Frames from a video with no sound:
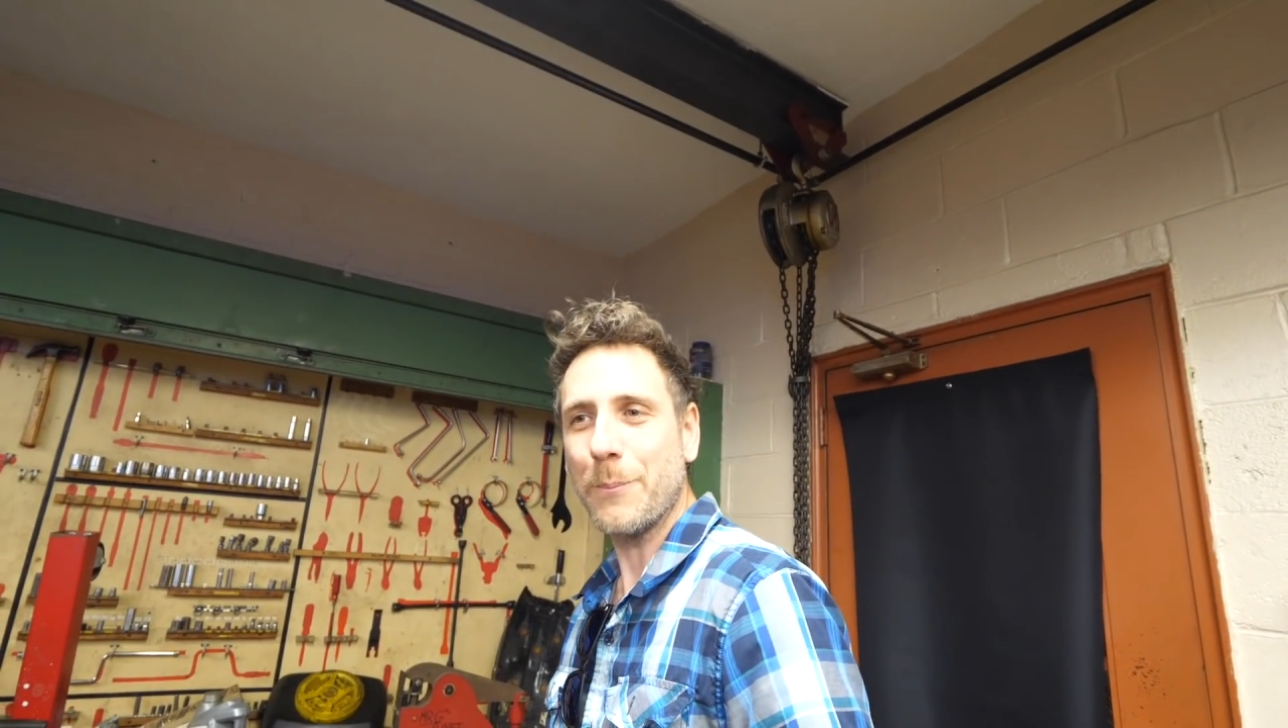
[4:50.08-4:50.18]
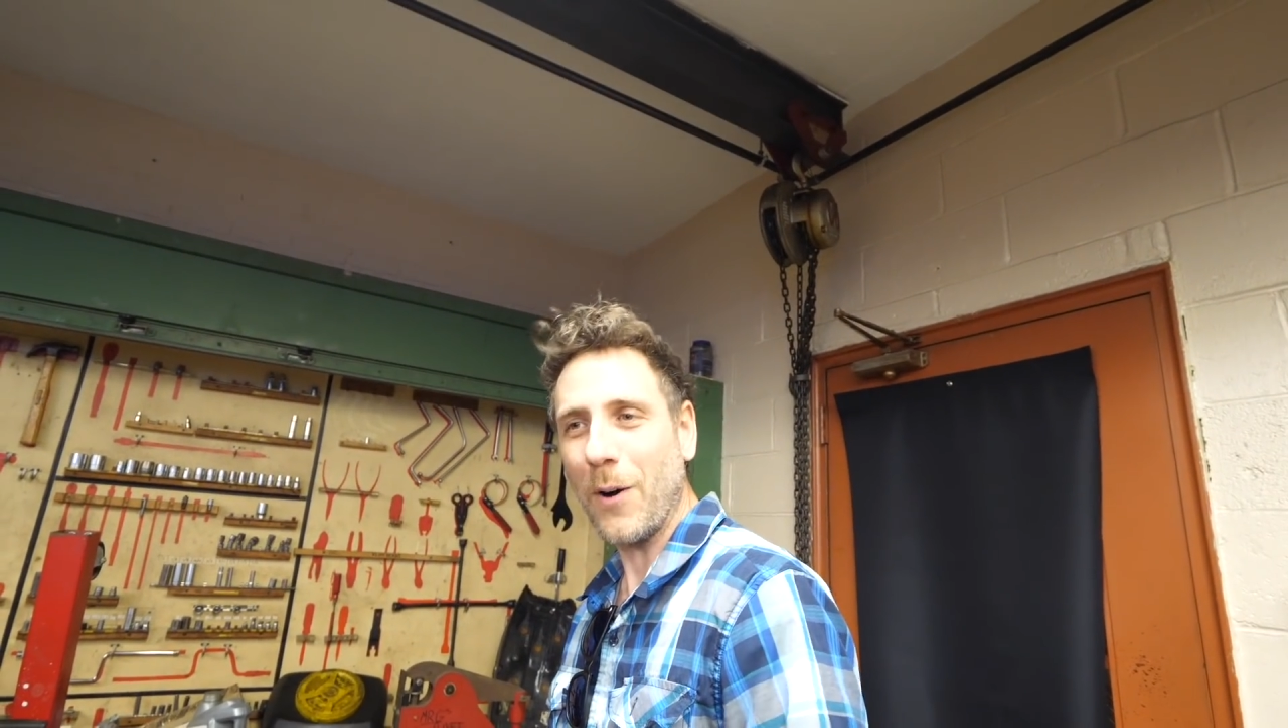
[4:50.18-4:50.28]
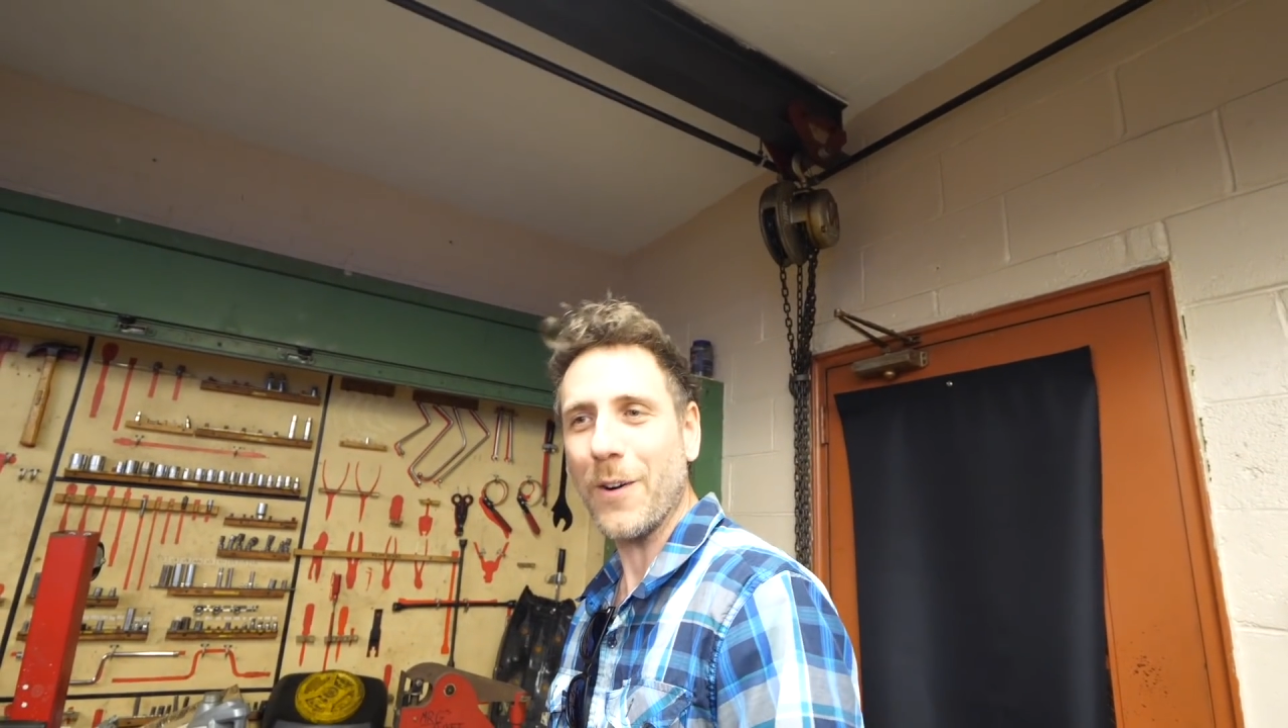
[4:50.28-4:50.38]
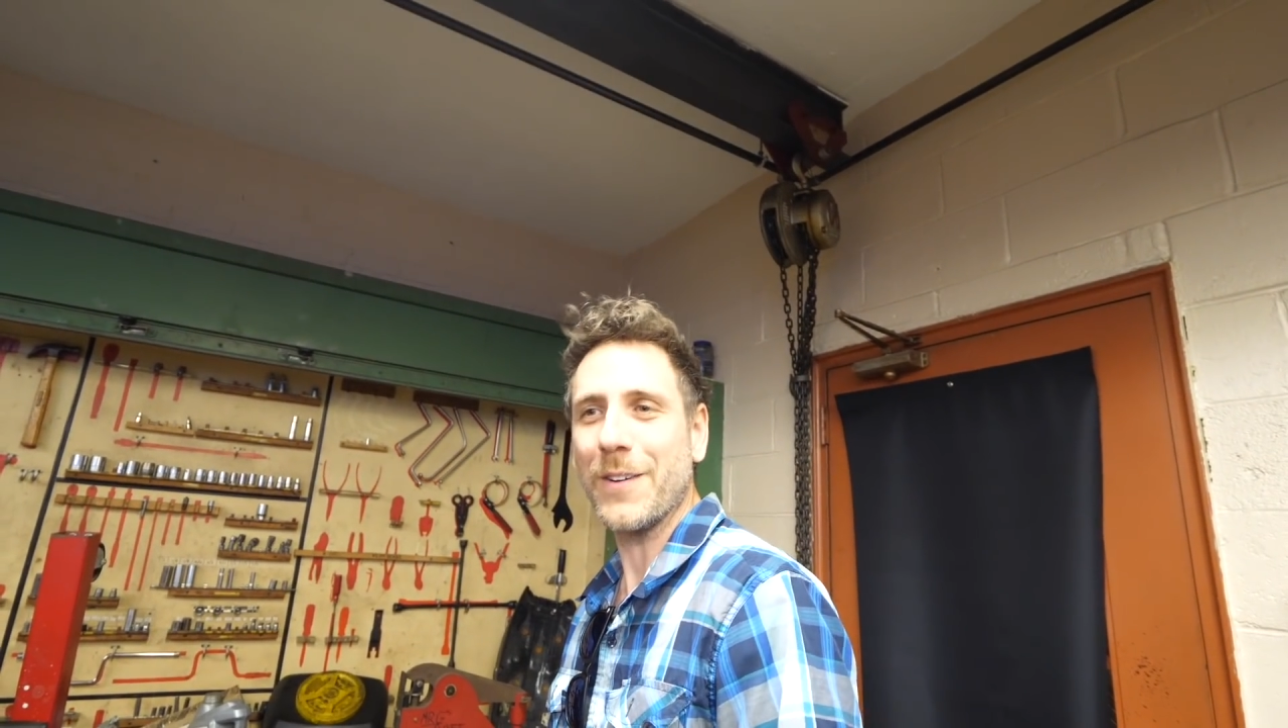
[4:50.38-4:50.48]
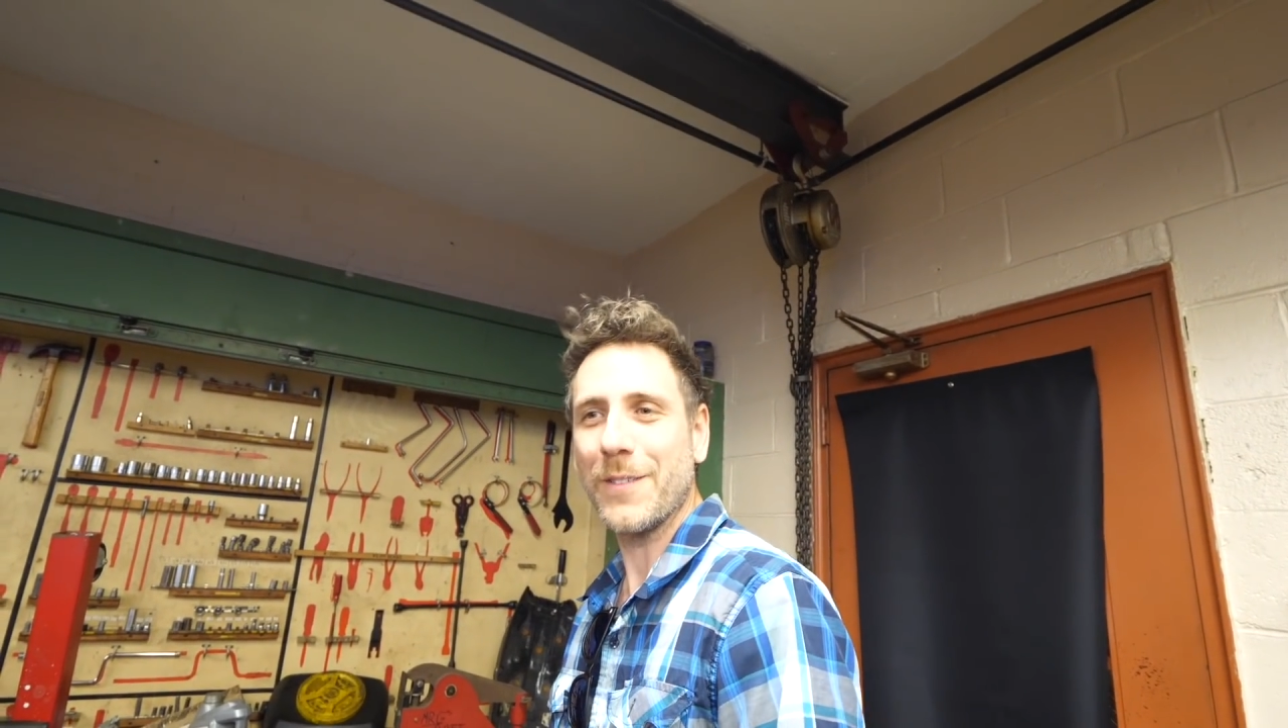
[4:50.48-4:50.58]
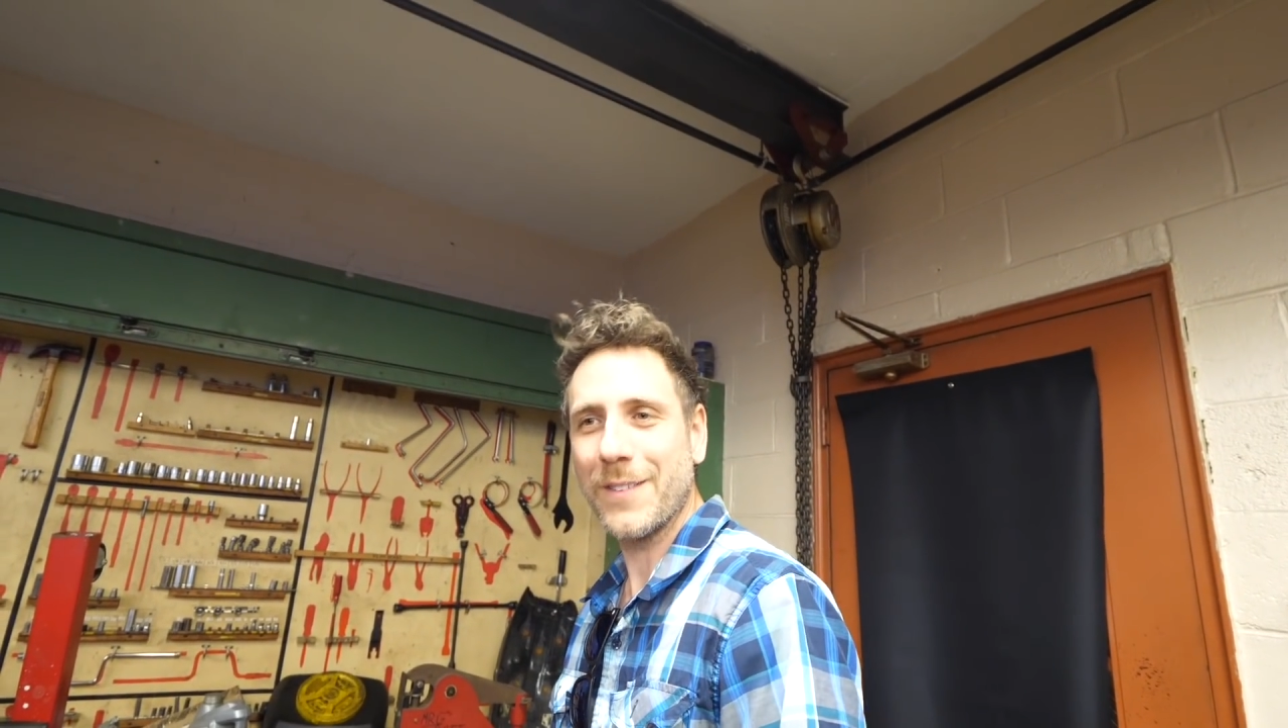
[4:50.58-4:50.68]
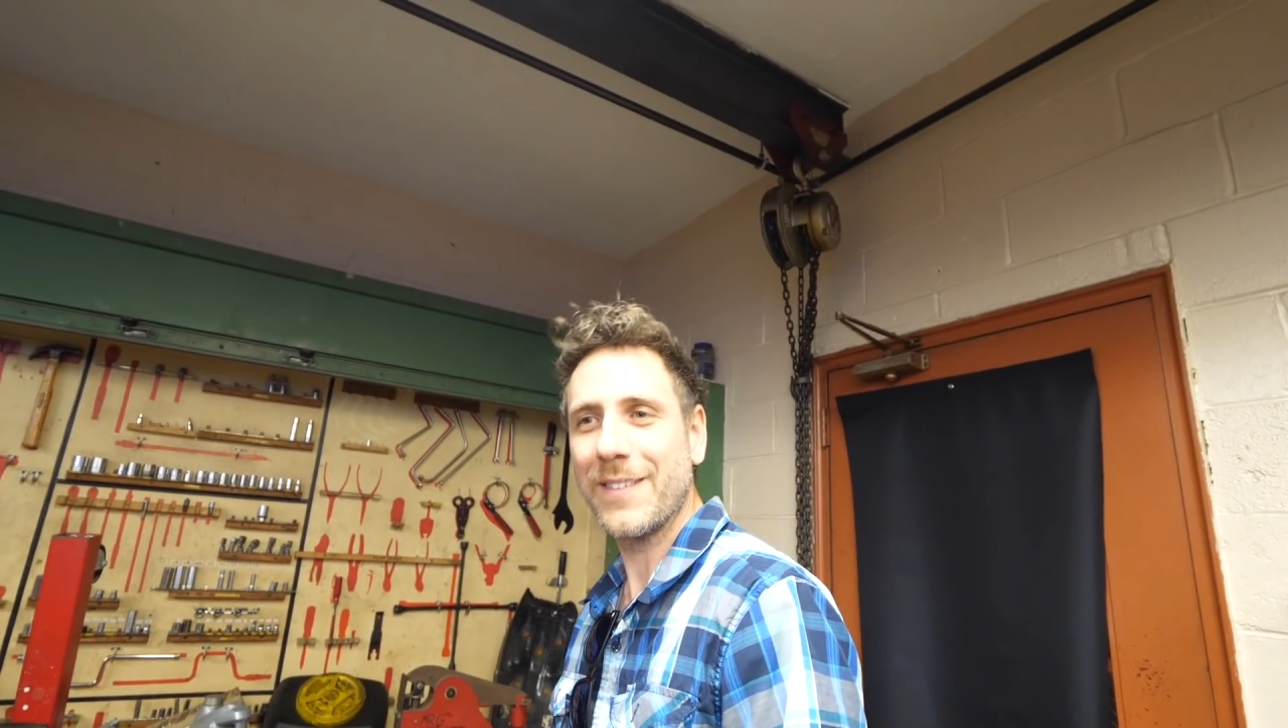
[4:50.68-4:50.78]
part.